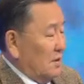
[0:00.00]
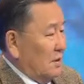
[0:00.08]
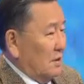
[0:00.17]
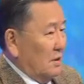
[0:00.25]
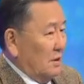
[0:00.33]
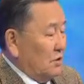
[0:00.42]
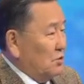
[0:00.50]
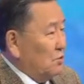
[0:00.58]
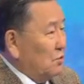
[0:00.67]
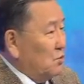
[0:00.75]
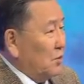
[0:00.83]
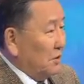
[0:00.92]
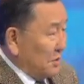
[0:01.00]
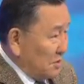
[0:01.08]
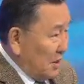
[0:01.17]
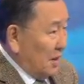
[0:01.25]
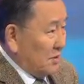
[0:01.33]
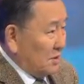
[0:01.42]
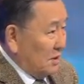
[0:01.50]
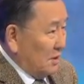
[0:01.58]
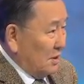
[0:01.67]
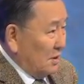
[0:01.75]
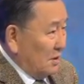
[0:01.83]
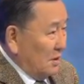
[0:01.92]
issues were discussed,
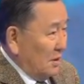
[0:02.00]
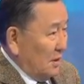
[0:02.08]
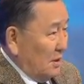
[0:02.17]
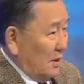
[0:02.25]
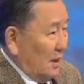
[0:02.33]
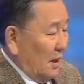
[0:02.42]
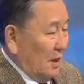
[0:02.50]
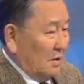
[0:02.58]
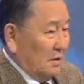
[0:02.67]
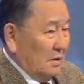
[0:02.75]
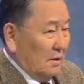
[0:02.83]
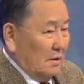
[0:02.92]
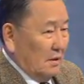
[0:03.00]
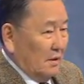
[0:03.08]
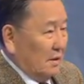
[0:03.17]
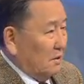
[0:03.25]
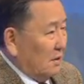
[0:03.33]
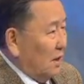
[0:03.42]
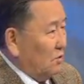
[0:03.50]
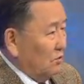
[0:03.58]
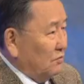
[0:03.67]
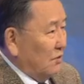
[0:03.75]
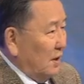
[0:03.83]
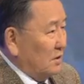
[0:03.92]
and they tried
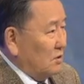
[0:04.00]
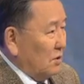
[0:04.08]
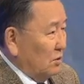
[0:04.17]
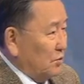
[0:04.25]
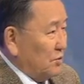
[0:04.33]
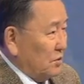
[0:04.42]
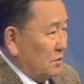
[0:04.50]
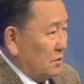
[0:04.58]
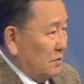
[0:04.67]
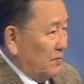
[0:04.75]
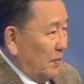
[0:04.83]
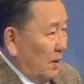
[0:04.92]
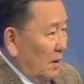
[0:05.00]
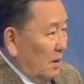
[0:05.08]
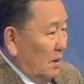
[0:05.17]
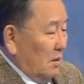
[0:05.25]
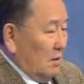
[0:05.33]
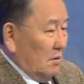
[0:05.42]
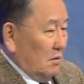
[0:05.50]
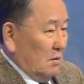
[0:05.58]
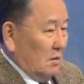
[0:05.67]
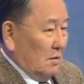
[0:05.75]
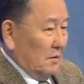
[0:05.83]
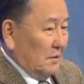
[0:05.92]
to find solutions.
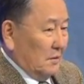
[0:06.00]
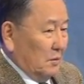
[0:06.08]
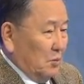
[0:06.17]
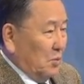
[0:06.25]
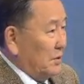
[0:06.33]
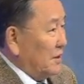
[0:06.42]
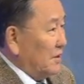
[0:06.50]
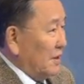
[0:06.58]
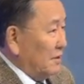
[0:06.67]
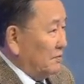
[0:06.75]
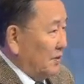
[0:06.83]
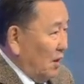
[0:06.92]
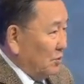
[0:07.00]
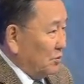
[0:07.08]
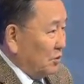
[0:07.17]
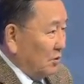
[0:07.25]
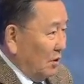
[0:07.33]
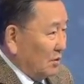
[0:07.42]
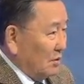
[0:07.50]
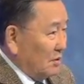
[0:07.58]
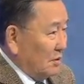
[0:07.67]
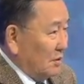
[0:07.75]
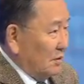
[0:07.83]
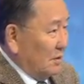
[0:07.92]
Whether they found or not,